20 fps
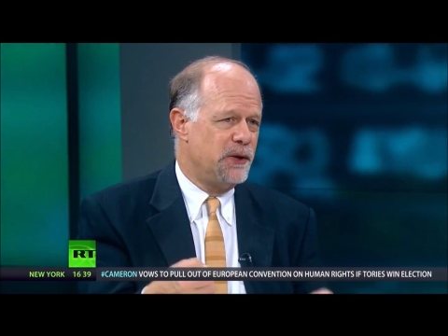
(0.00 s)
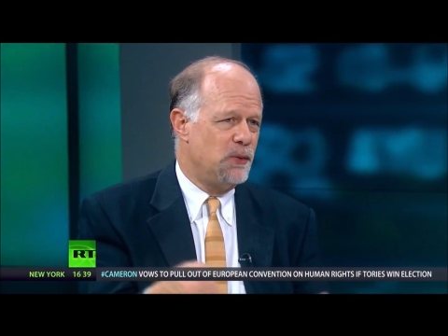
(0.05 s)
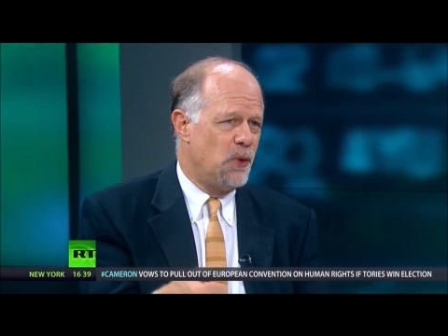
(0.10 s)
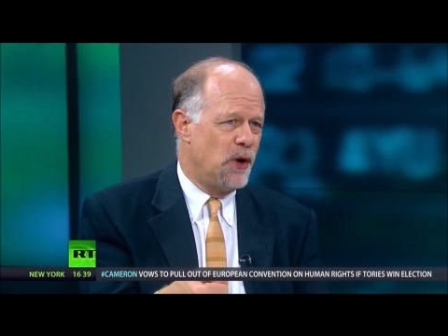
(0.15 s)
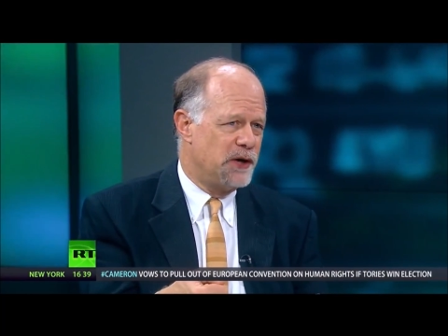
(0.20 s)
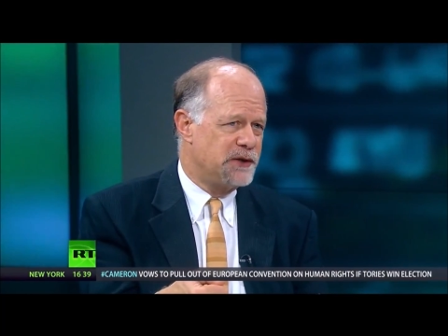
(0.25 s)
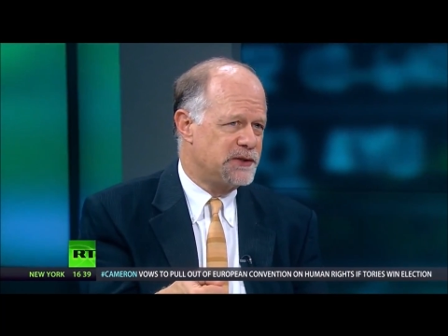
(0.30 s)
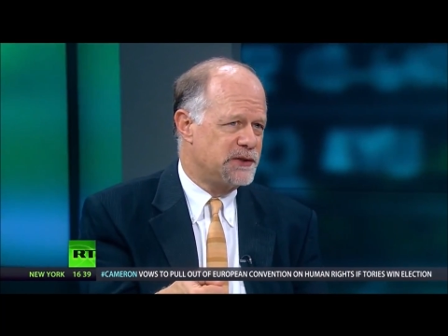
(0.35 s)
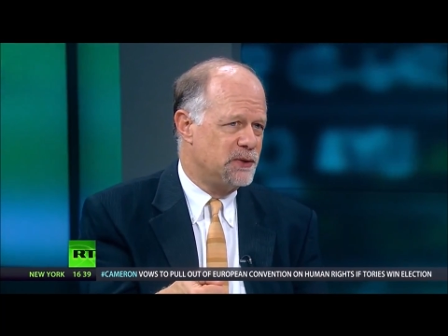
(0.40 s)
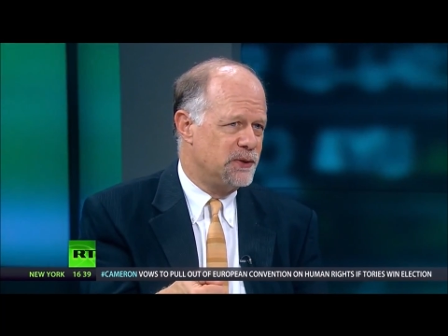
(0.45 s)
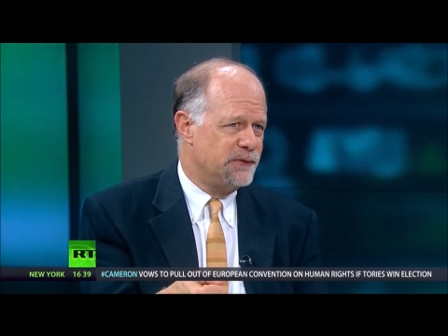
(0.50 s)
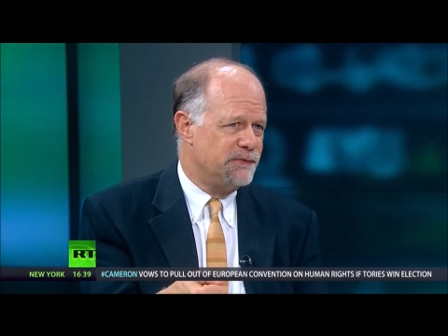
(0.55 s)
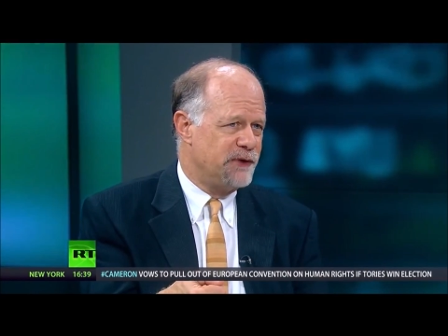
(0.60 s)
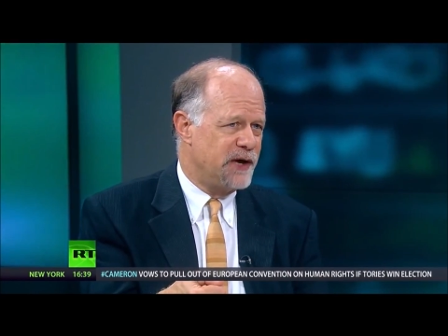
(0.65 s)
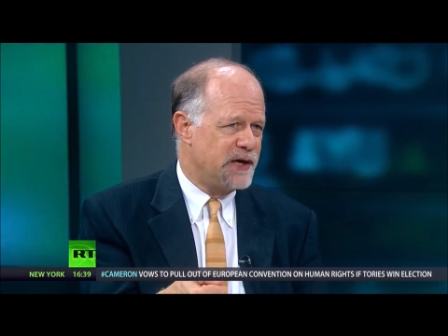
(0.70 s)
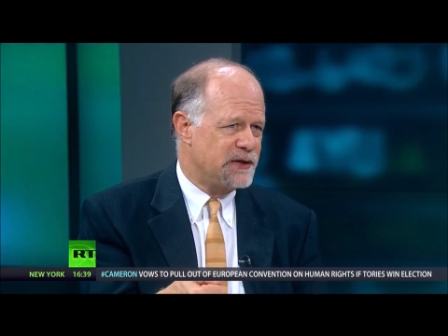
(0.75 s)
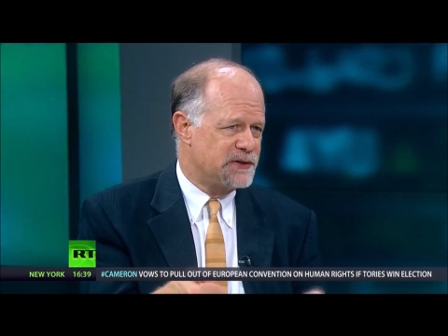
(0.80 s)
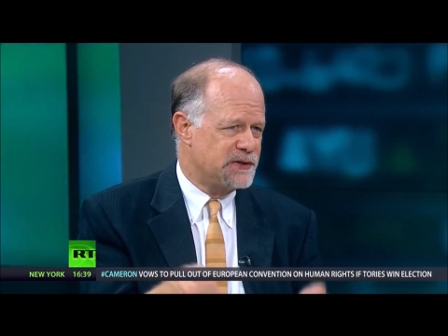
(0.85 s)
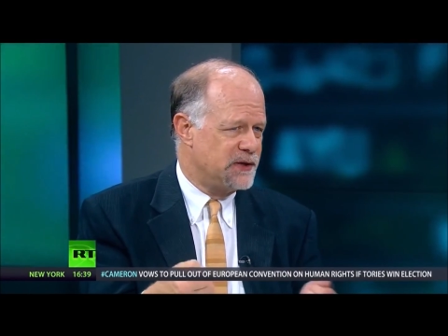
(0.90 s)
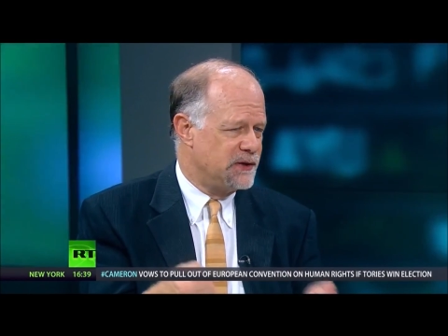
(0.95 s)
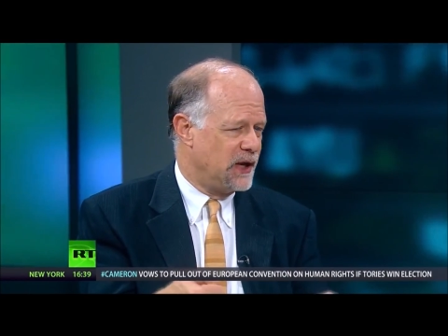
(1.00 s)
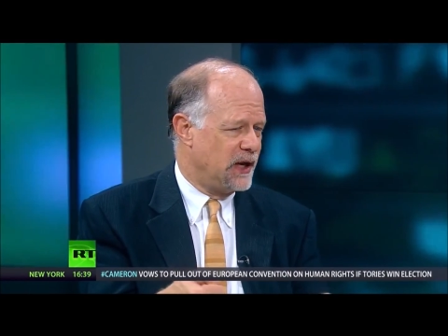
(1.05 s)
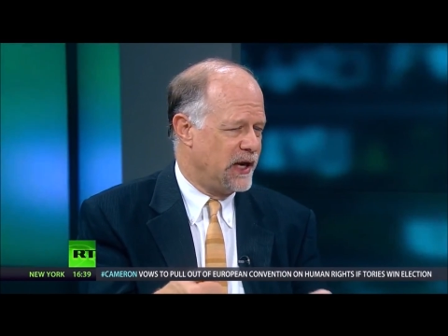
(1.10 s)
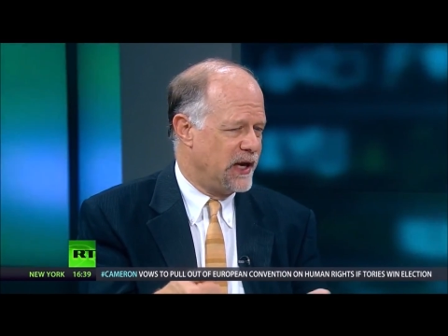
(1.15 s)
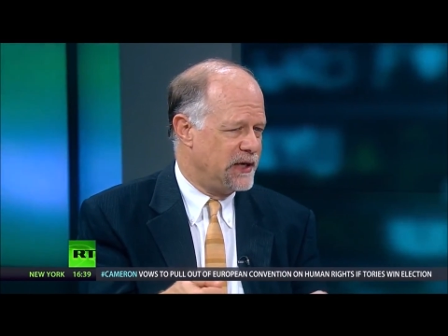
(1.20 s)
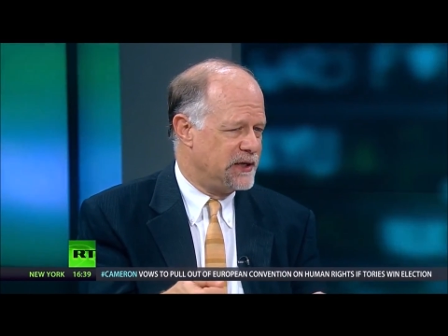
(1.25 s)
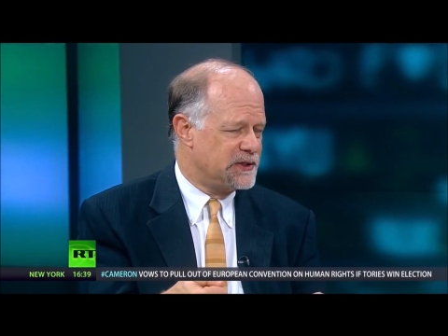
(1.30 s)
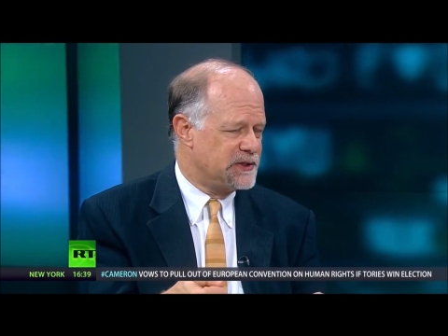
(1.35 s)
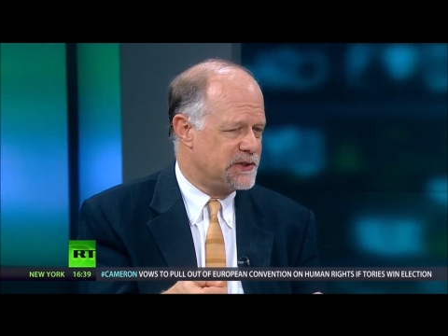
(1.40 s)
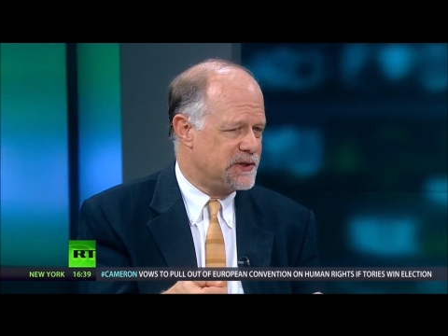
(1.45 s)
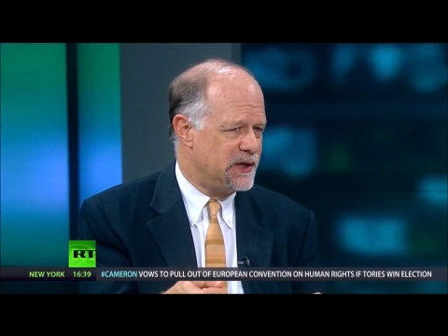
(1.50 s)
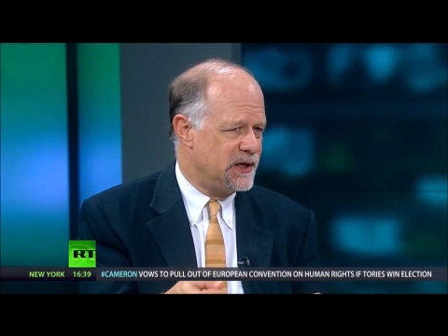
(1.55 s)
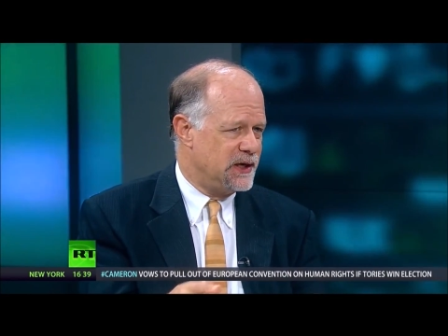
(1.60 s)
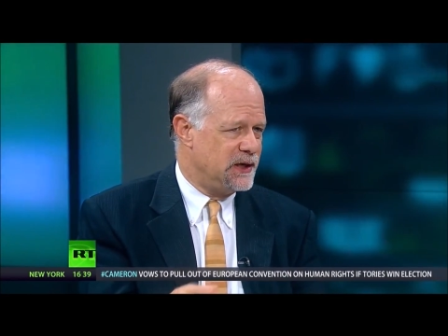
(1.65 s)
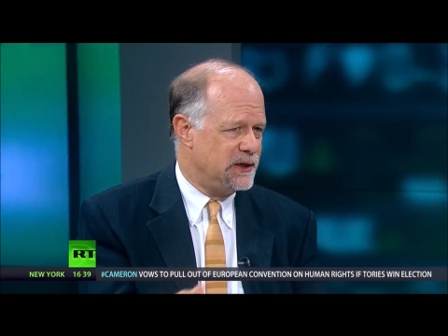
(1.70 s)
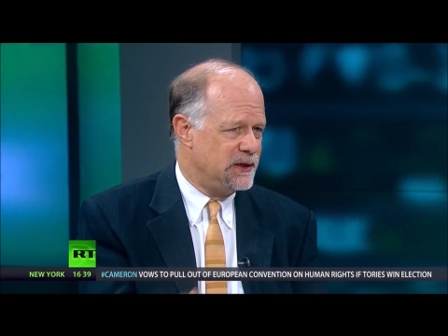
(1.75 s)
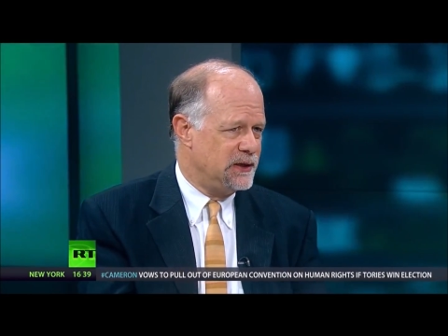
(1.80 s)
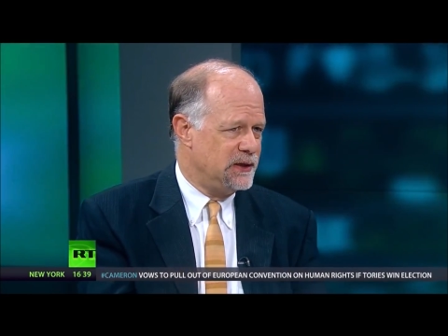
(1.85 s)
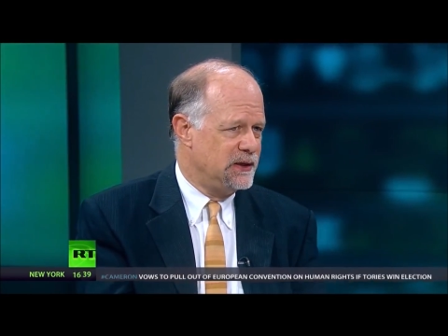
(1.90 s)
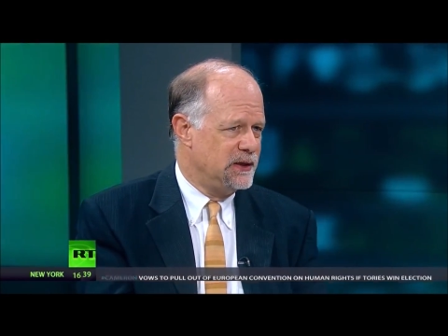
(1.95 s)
wants to invest in the latest thing,